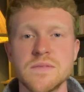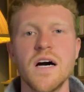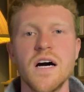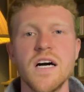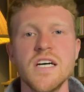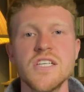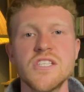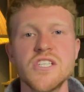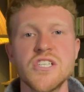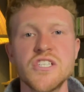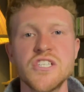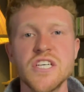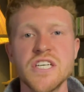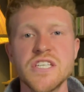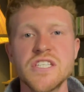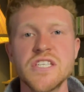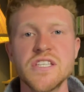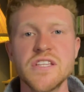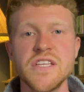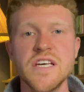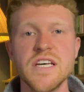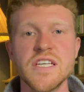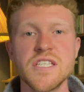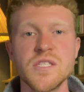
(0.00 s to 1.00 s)
I suggested
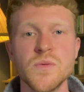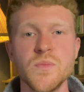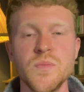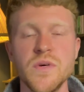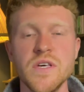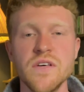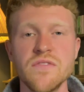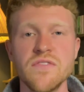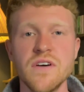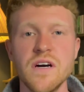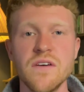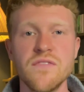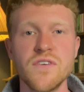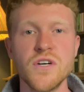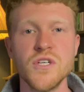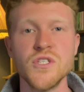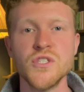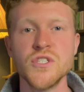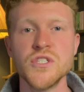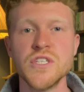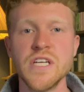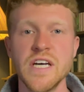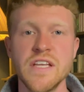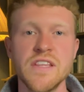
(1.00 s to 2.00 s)
the S&P
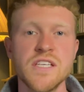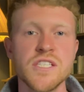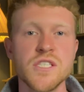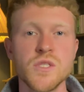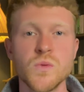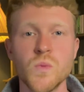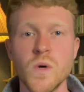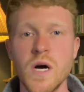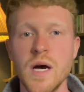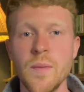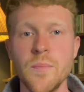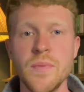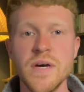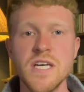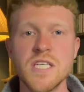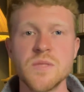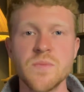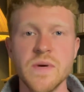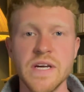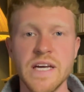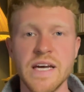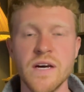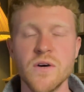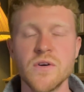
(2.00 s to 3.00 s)
500 and this is what I base my
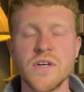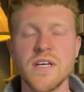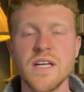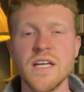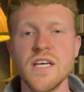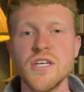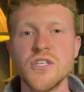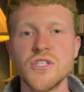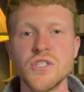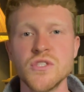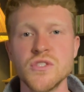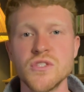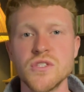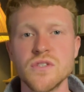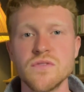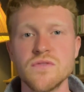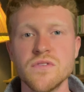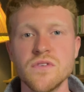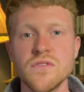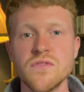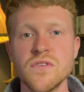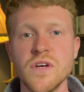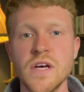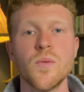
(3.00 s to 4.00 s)
calculations off
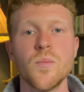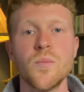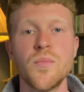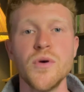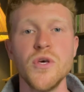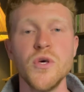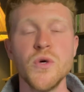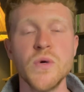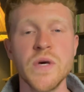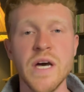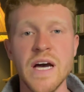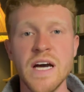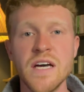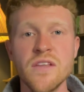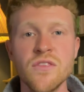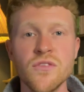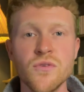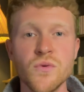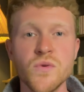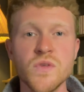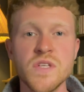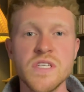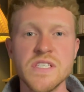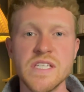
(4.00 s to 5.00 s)
of, but you can
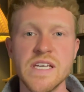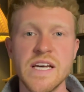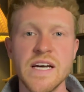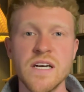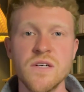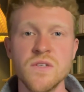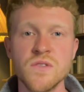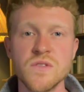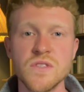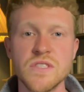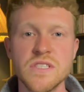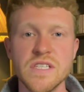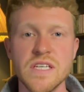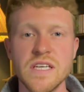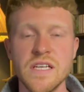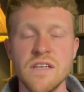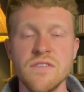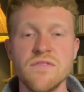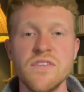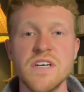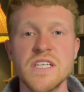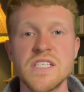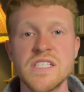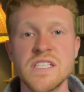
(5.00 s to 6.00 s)
through these accounts
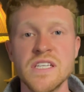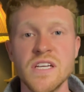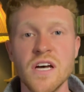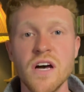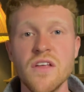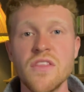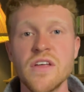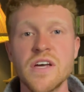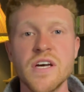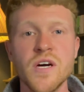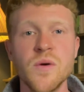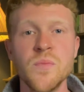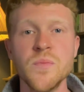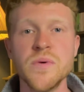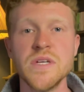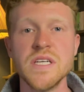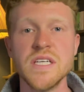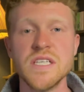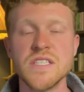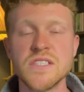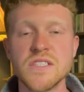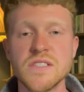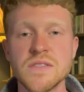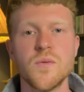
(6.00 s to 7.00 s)
invest in other
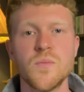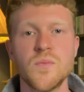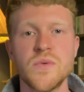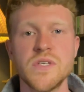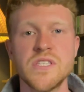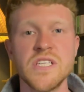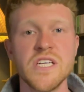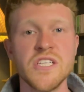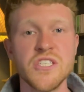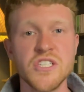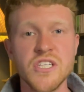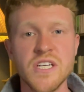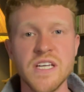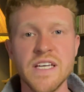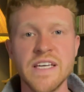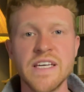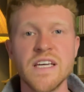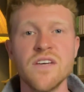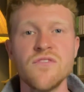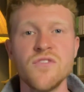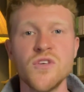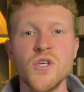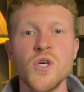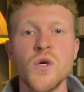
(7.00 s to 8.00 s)
companies, potentially
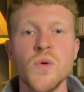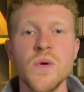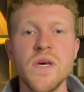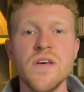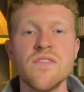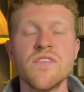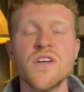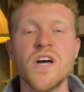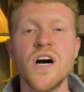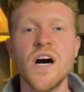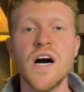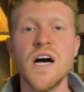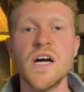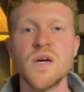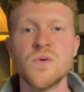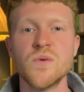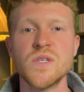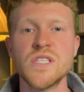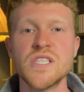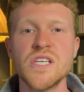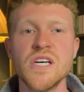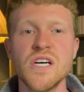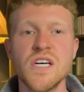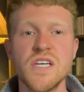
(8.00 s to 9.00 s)
giving you even higher
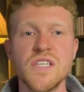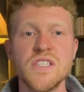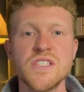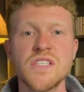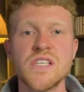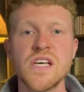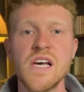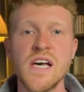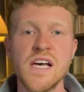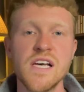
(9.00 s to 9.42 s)
returns,